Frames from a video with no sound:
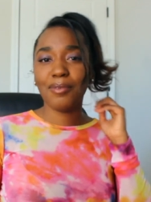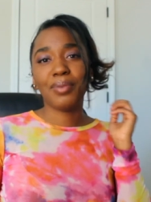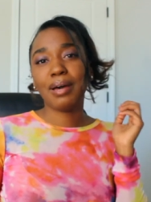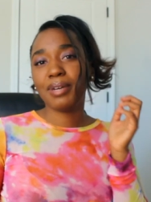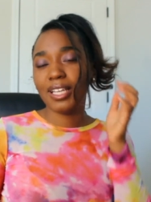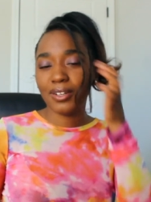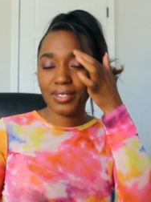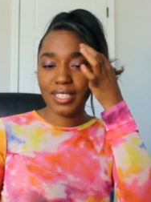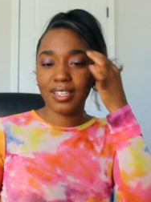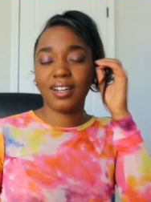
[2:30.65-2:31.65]
By my
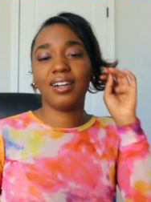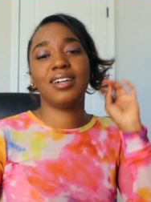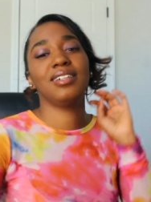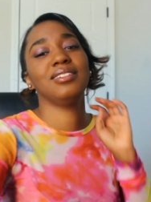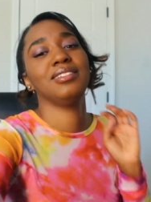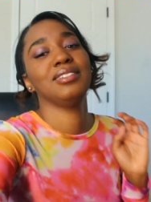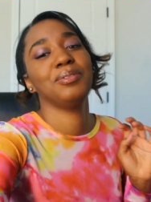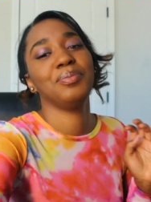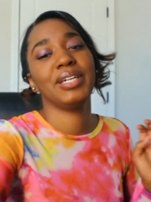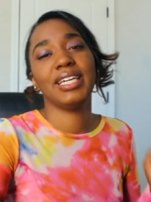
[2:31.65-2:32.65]
lonely, y'all.
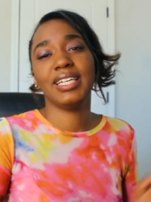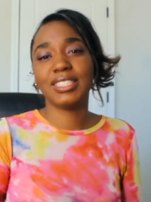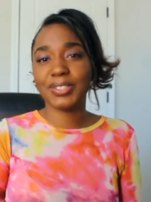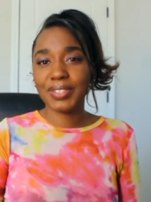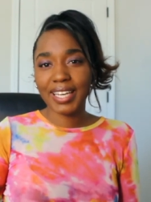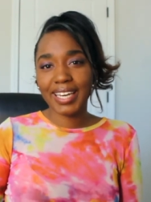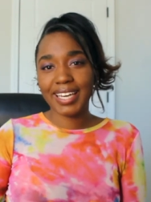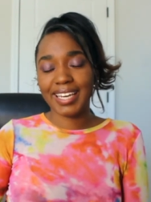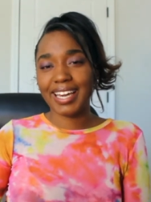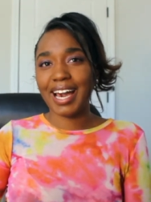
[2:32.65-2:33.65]
But it's okay.